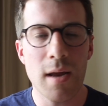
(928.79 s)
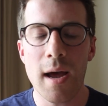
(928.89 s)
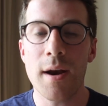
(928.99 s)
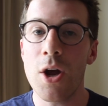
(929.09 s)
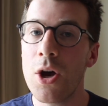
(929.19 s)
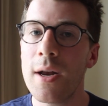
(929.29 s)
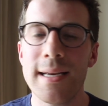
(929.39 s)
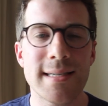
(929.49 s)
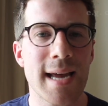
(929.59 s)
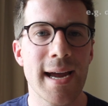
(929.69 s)
at an
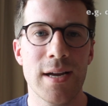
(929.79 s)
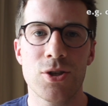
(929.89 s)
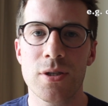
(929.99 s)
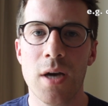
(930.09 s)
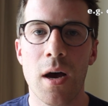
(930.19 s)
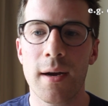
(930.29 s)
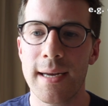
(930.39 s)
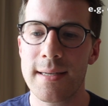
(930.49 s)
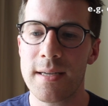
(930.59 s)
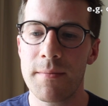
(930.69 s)
early stage,
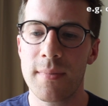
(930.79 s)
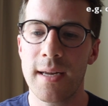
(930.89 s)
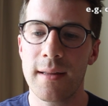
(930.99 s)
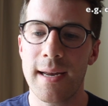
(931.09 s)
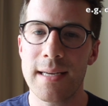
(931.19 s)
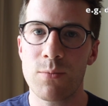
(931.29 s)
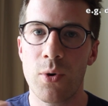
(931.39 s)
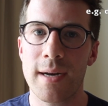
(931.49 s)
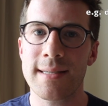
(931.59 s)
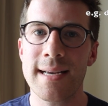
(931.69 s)
target something that is
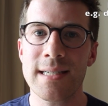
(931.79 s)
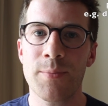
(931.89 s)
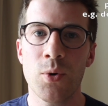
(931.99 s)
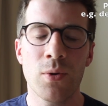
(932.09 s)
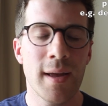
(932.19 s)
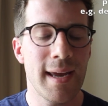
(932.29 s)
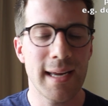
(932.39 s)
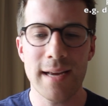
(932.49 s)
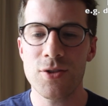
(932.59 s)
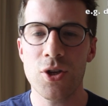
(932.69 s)
more accessible.
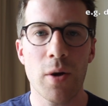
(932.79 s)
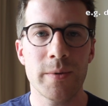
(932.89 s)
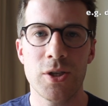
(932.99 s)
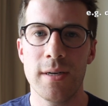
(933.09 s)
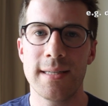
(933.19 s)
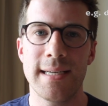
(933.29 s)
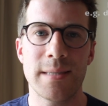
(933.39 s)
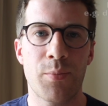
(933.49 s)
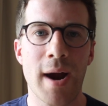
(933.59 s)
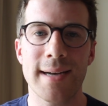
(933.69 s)
It gives you the opportunity to
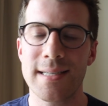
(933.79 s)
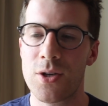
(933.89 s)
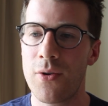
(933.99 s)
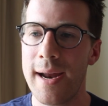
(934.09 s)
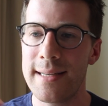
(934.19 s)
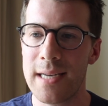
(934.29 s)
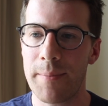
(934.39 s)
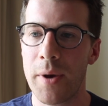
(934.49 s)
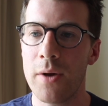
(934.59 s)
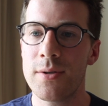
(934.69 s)
practice creating a
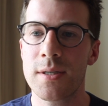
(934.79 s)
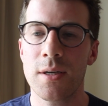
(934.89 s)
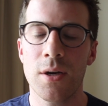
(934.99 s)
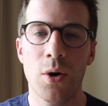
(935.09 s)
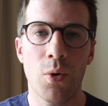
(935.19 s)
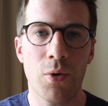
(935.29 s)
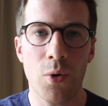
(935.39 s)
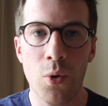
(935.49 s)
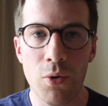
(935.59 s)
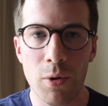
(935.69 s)
poster or an
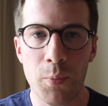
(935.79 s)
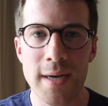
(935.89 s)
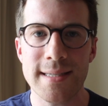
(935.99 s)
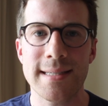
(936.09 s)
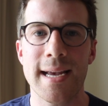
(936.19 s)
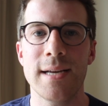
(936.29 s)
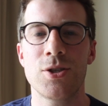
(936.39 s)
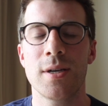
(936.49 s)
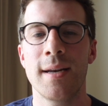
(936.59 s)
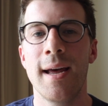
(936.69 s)
oral
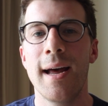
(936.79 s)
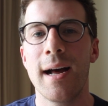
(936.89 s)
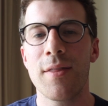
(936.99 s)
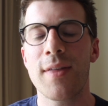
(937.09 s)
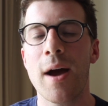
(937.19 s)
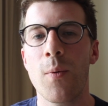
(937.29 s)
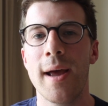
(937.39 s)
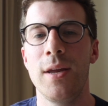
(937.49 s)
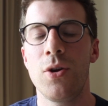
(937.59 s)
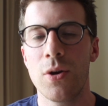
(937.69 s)
presentation, and that
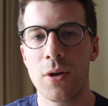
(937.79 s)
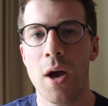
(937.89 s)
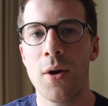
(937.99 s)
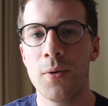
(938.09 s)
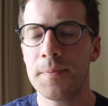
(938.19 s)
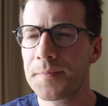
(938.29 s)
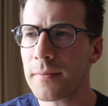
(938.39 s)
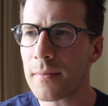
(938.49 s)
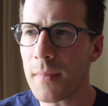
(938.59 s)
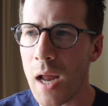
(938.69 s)
way you can go
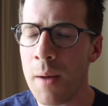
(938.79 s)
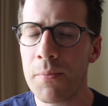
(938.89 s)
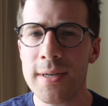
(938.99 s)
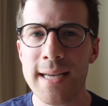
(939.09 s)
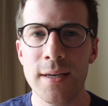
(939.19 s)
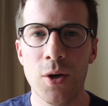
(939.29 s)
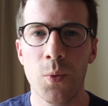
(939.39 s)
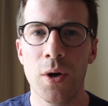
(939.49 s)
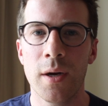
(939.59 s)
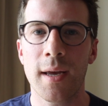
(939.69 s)
and present your
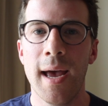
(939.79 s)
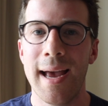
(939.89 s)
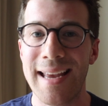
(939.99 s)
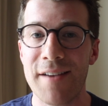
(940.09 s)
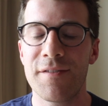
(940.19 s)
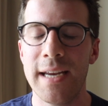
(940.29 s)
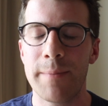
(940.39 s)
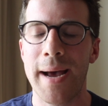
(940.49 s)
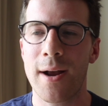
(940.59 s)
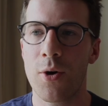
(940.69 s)
work and get
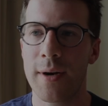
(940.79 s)
feedback